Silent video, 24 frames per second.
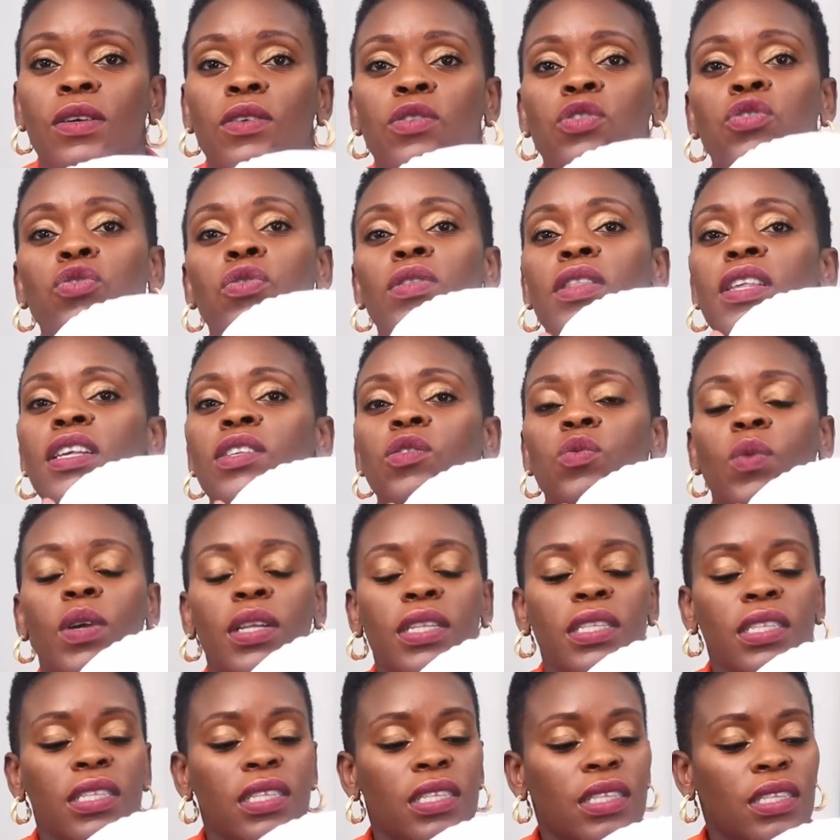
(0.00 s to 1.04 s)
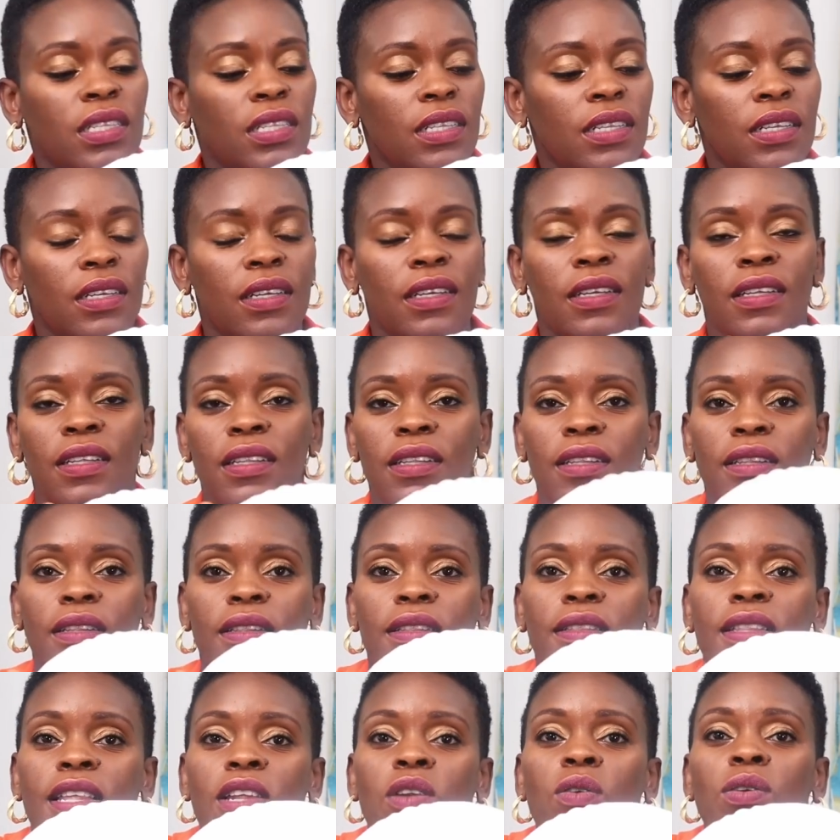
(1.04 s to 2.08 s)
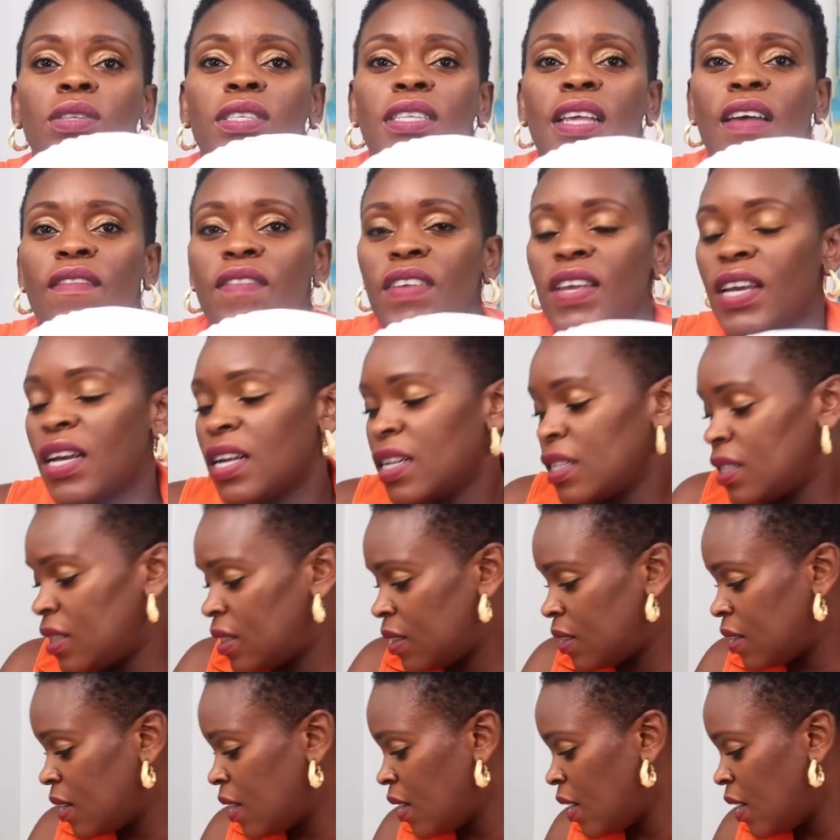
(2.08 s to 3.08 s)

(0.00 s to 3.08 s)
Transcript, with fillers: So these ones, they're not serving us.